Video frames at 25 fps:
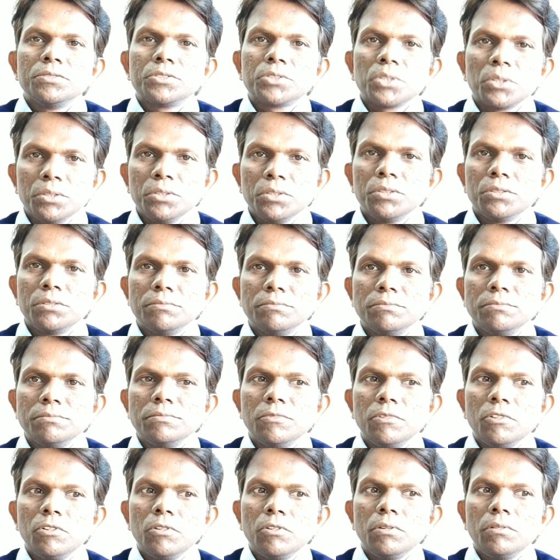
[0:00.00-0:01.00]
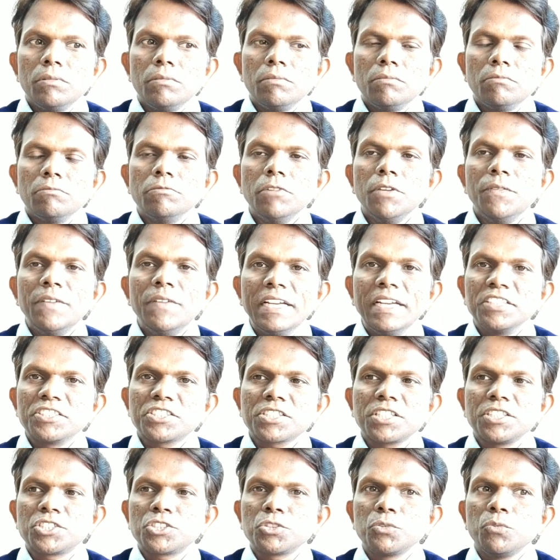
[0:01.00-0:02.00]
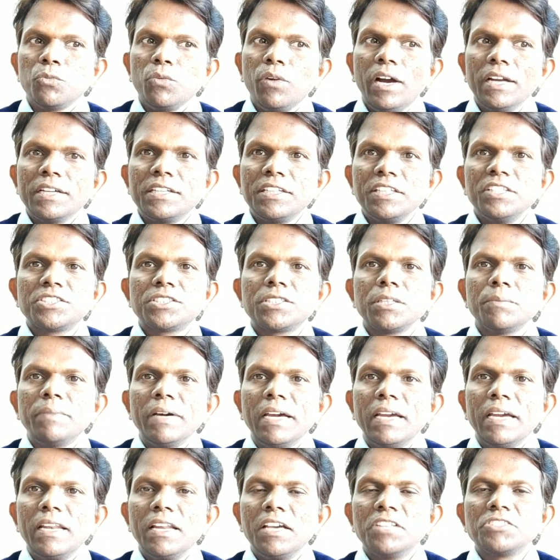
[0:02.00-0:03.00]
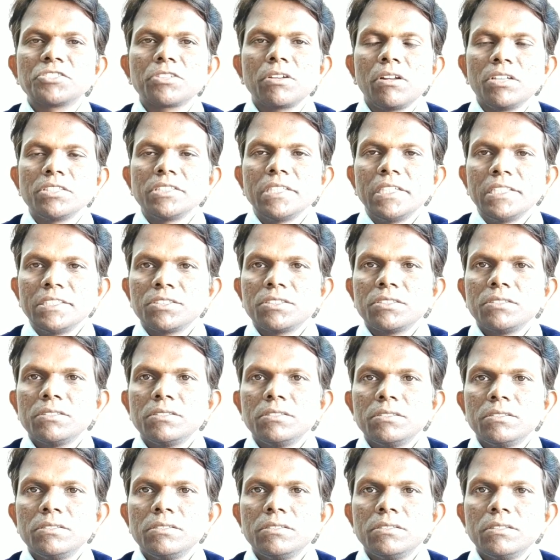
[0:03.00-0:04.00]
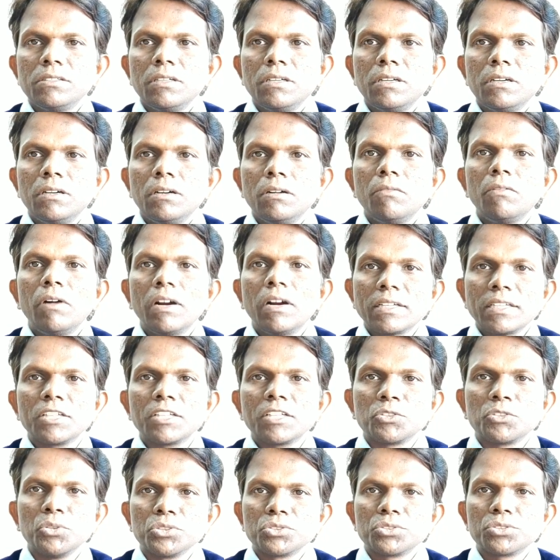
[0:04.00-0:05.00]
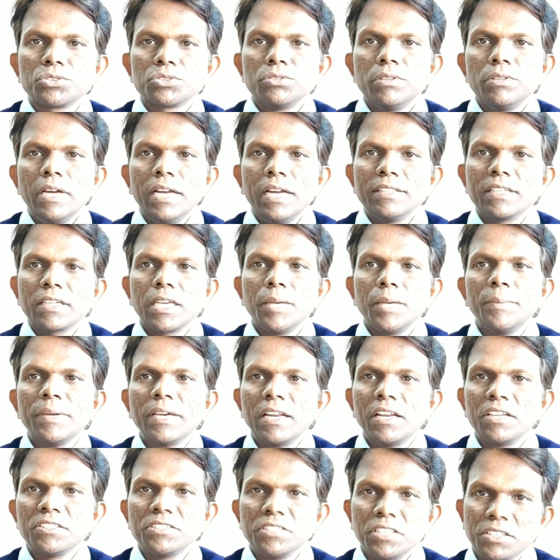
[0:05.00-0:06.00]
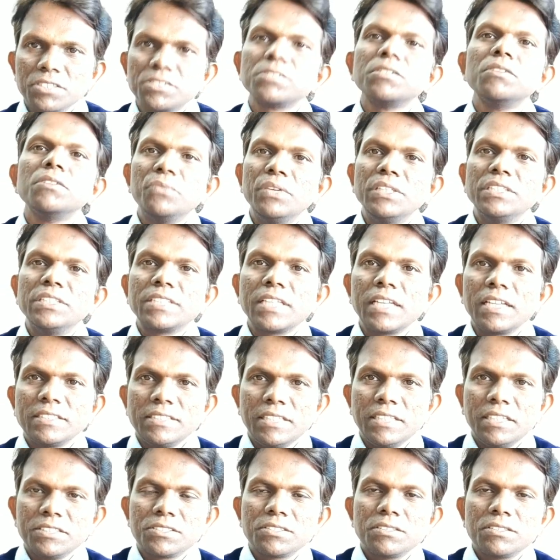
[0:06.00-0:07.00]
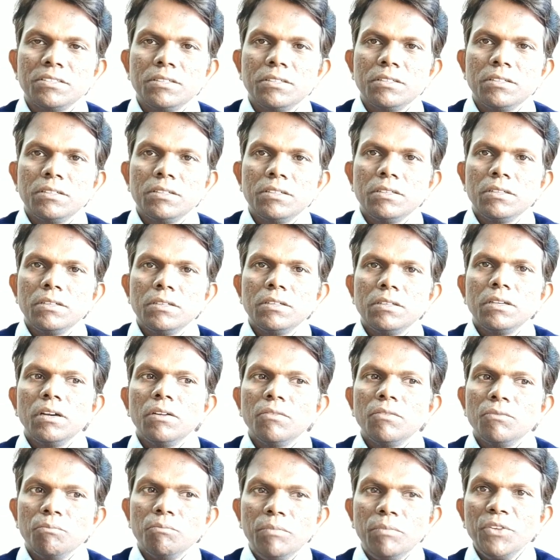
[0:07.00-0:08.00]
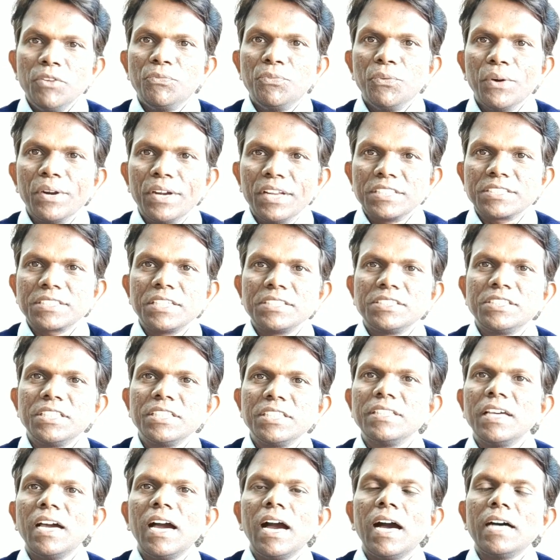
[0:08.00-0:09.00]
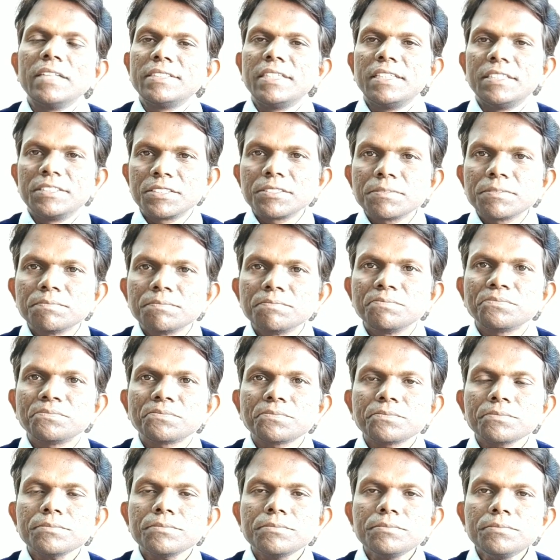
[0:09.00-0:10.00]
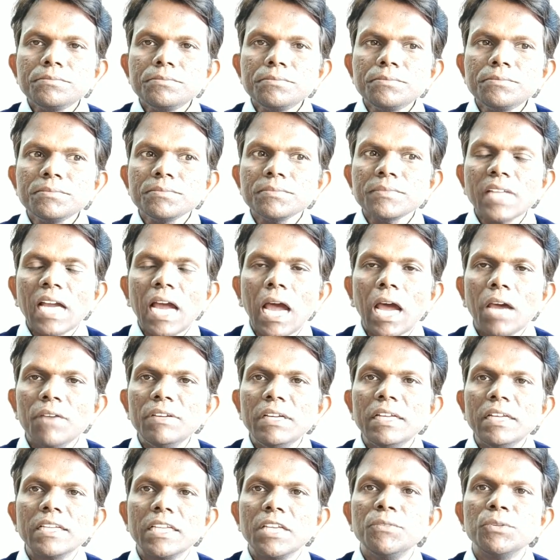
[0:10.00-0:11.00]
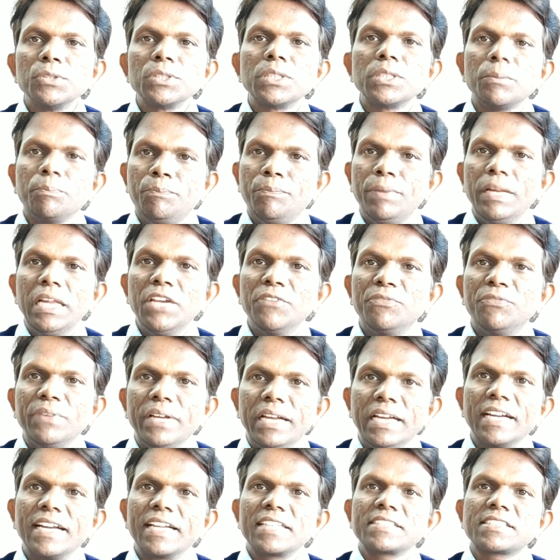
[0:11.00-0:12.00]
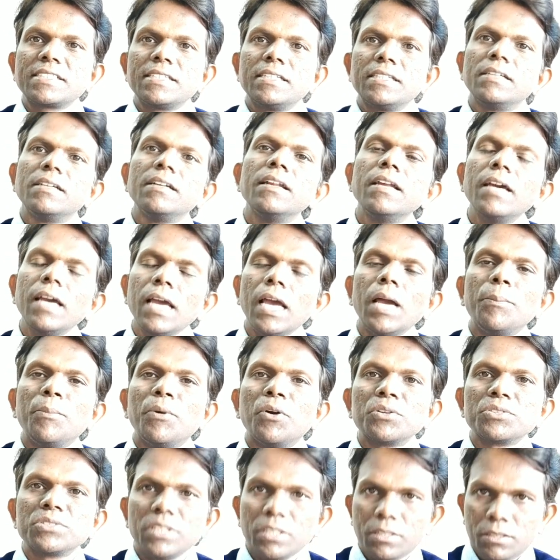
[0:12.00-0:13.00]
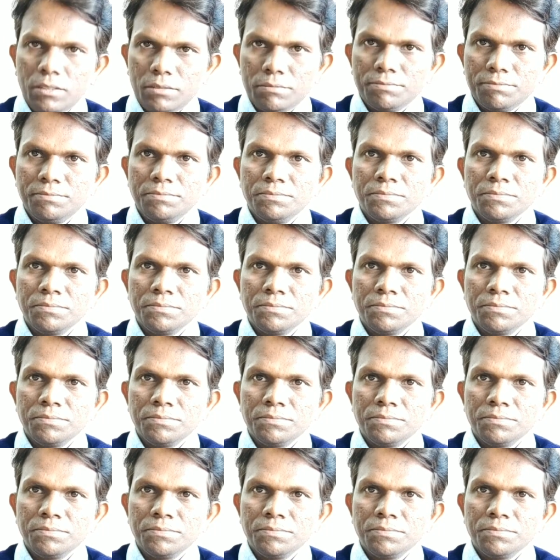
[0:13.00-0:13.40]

So we will discuss what is the biological hazards, what are those, and the chemical hazards, physical hazards. Before discussing the hazards, I will give you the brief introduction about the